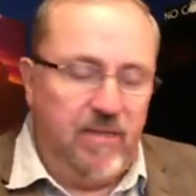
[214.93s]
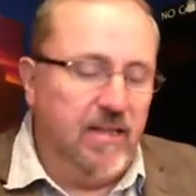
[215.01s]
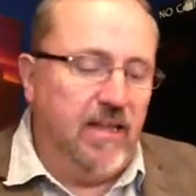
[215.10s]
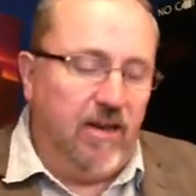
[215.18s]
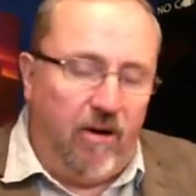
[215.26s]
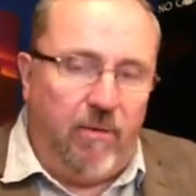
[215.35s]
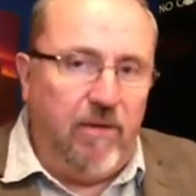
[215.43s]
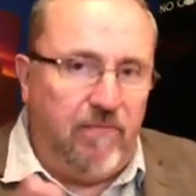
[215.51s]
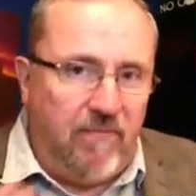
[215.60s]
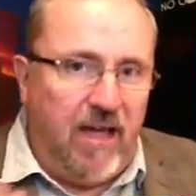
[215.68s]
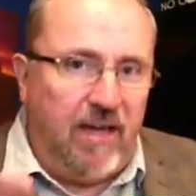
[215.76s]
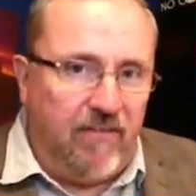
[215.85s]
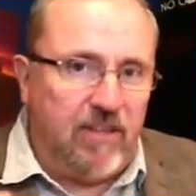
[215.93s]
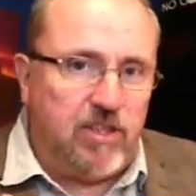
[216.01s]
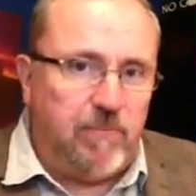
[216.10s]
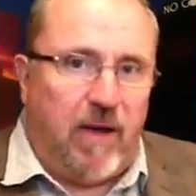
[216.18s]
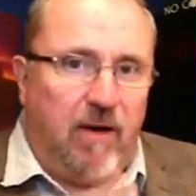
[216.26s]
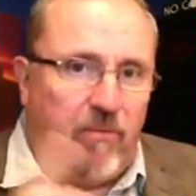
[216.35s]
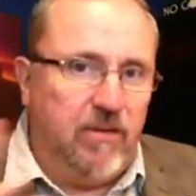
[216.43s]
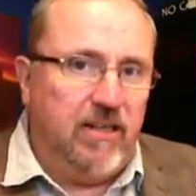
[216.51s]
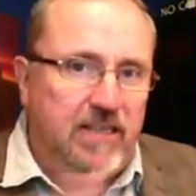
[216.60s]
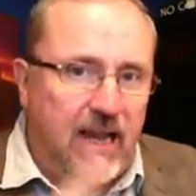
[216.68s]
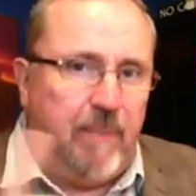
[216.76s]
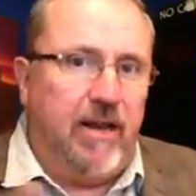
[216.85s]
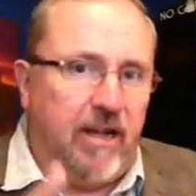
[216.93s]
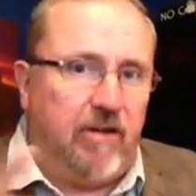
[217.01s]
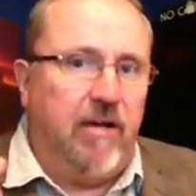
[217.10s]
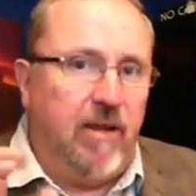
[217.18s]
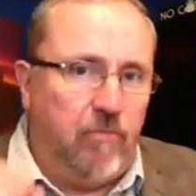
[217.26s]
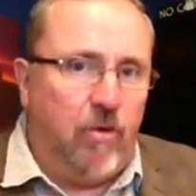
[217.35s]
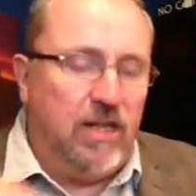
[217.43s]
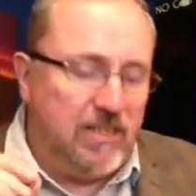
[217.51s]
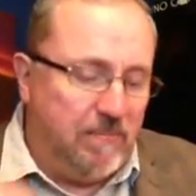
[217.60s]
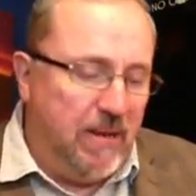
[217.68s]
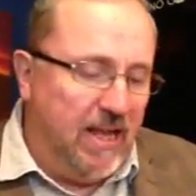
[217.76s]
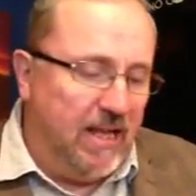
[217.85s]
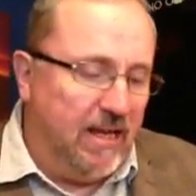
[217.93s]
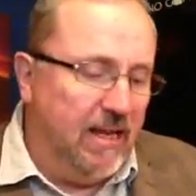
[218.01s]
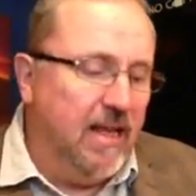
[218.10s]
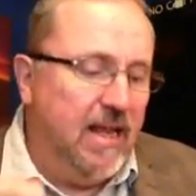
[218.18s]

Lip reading: They'd already found the spot where the tabernacle had once been.